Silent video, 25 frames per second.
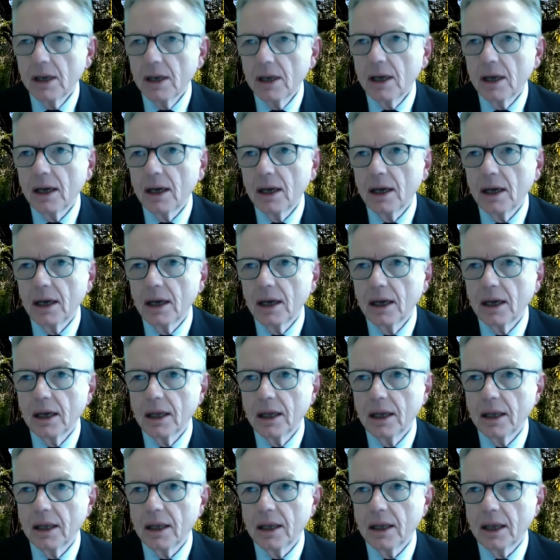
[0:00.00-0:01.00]

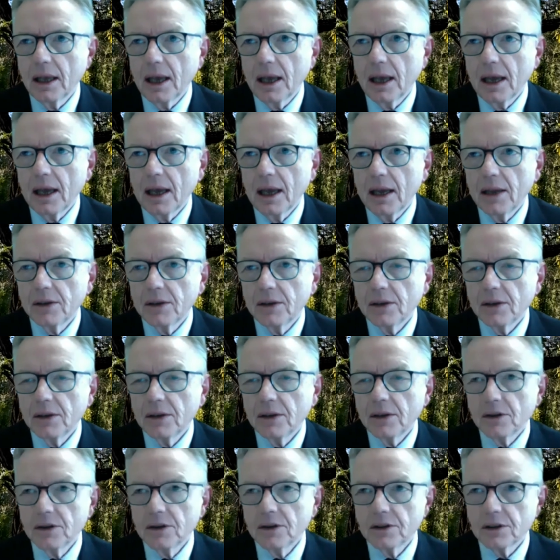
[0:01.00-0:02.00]

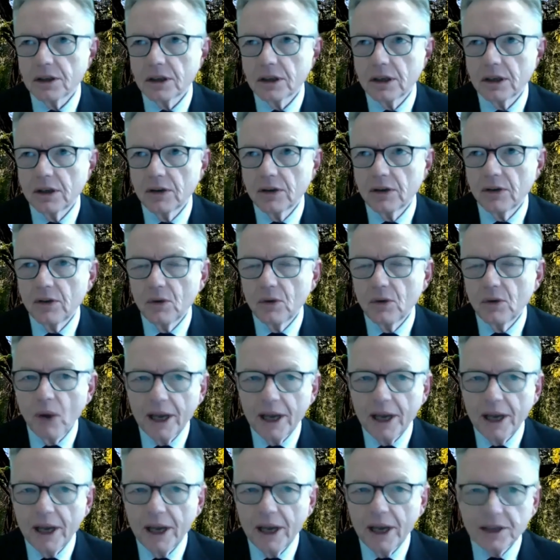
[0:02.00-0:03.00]
and the way
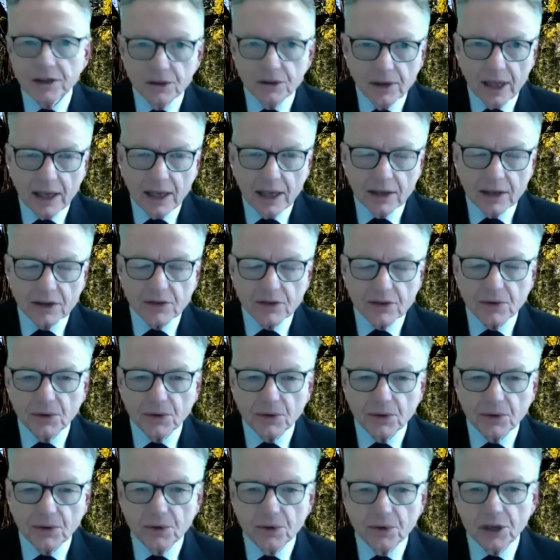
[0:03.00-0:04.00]
to do that is through
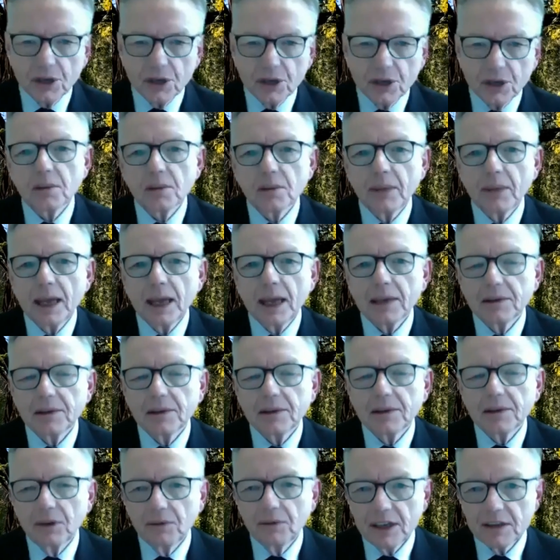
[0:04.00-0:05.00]
changing the pattern of
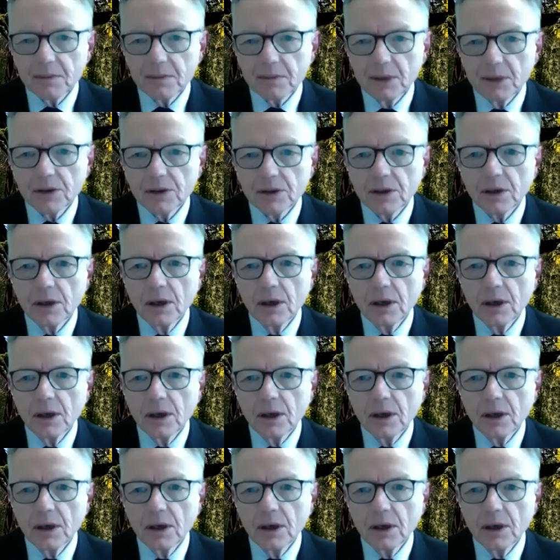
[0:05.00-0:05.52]
investment,